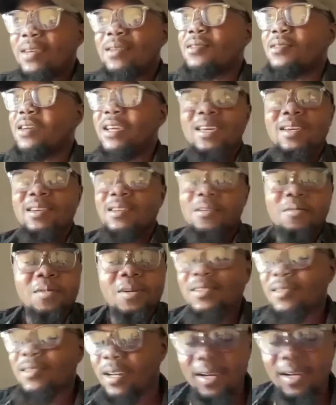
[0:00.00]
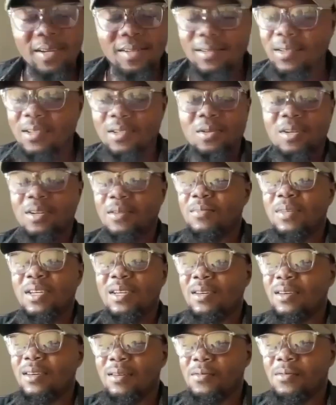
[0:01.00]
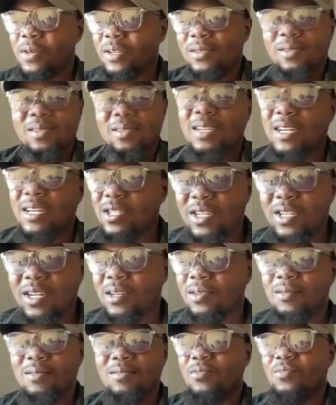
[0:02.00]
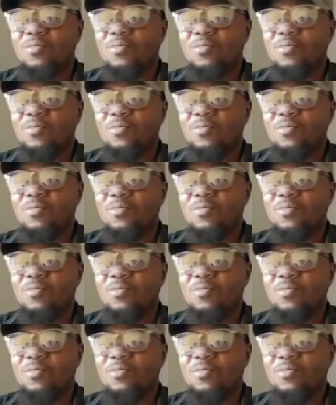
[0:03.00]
make a great scientist, you can make a great researcher,